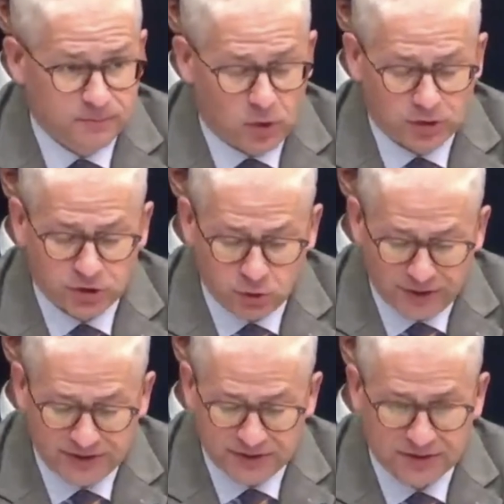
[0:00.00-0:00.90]
Our
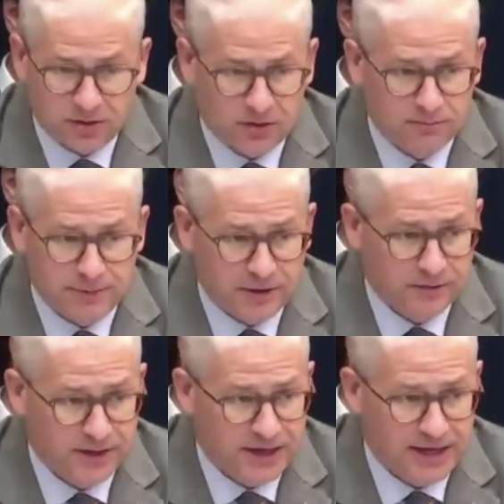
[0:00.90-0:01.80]
choices are better
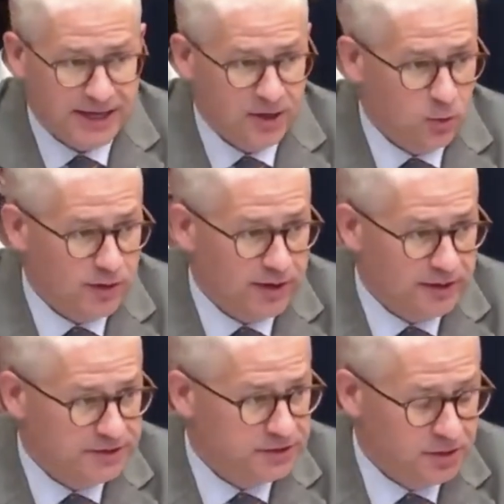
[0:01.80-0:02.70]
than anywhere
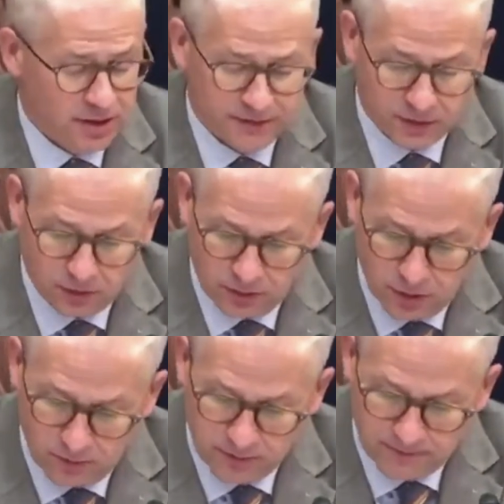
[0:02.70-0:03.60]
else on the
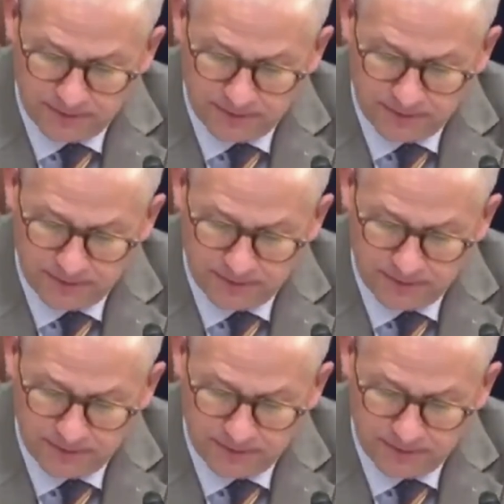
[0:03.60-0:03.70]
globe.